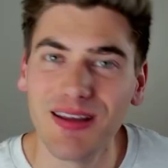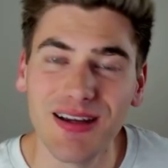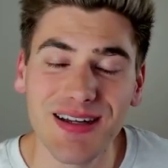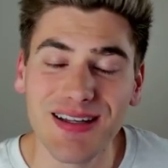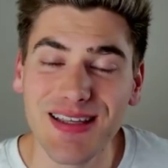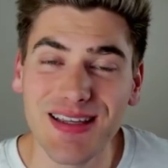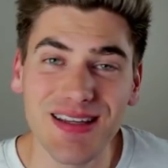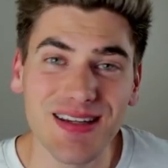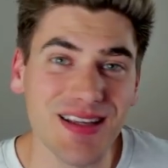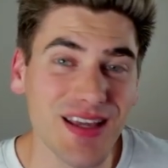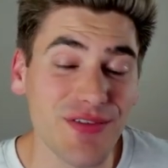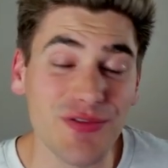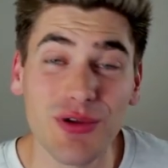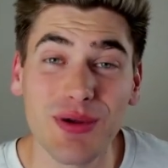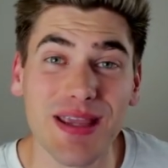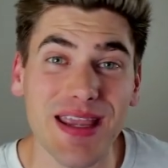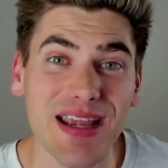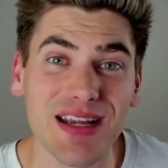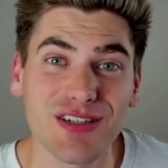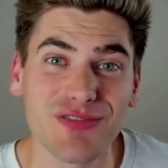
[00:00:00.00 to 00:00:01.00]
Again, if you
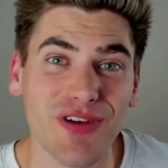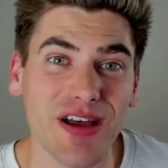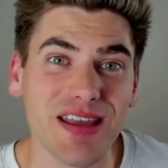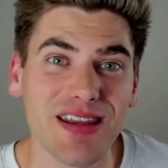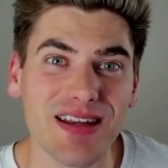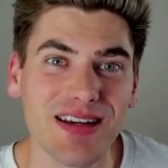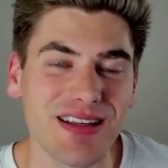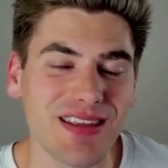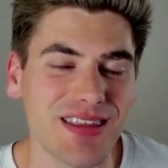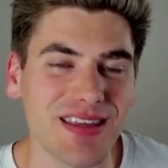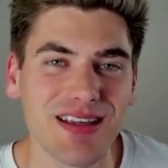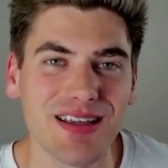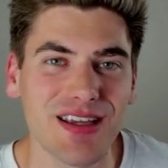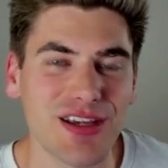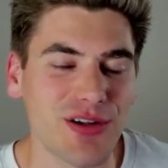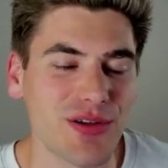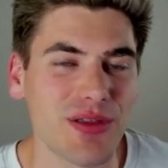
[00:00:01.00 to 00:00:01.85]
can't find anything here,